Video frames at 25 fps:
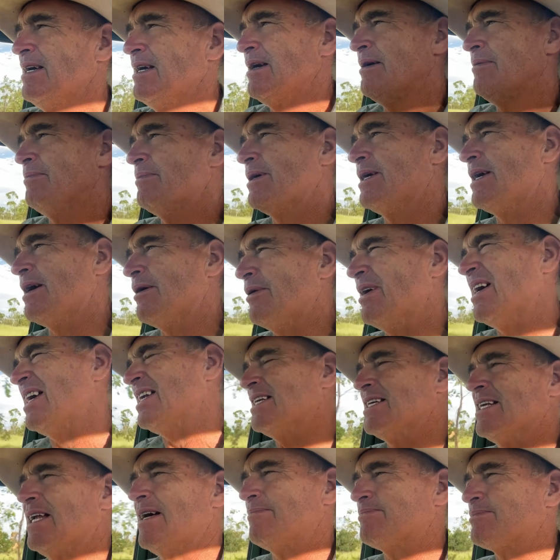But yeah, we
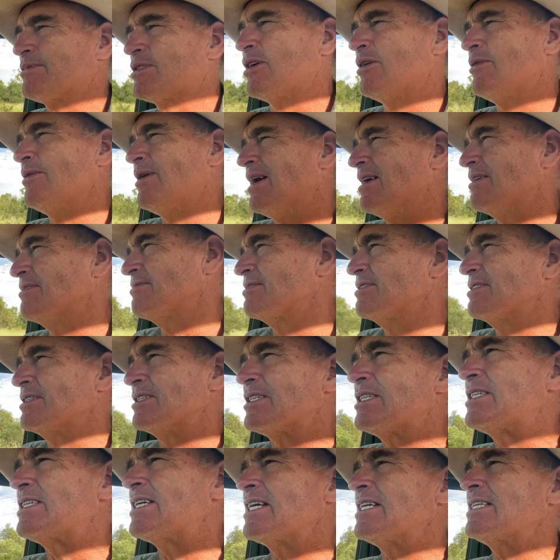ended up
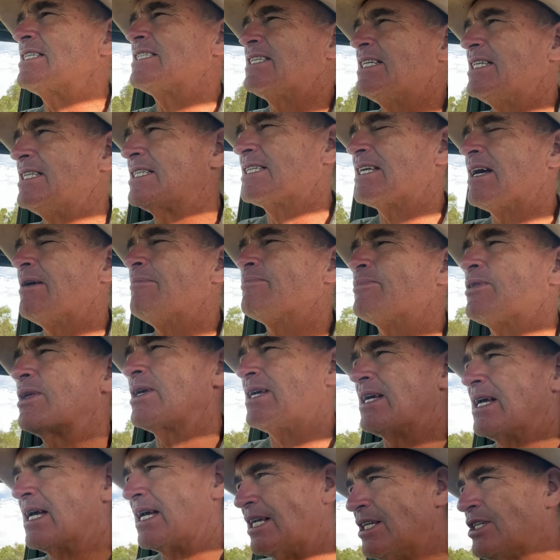260 something
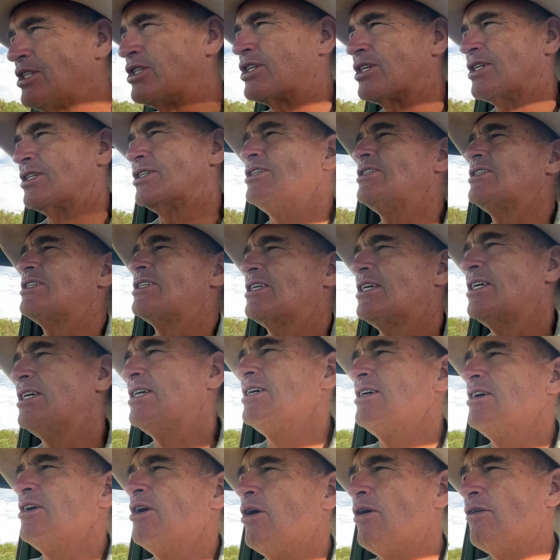inches
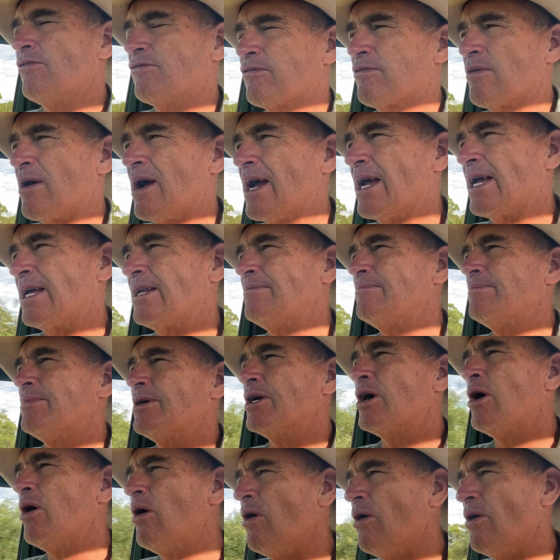of rain
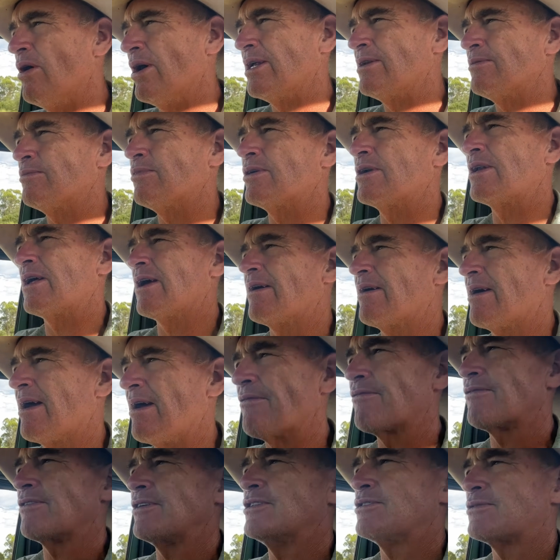behind what our
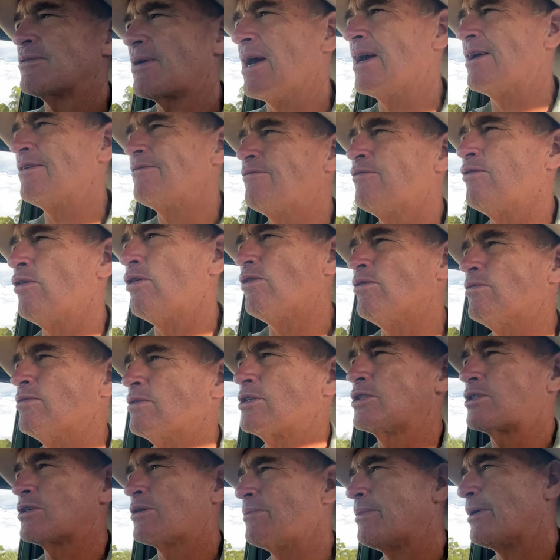average rainfall
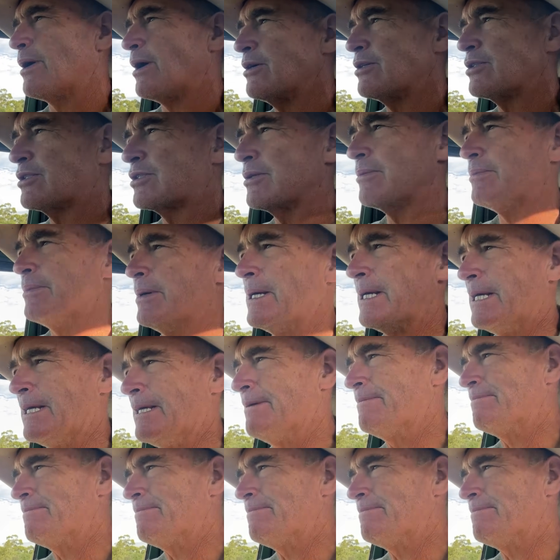was supposed to be.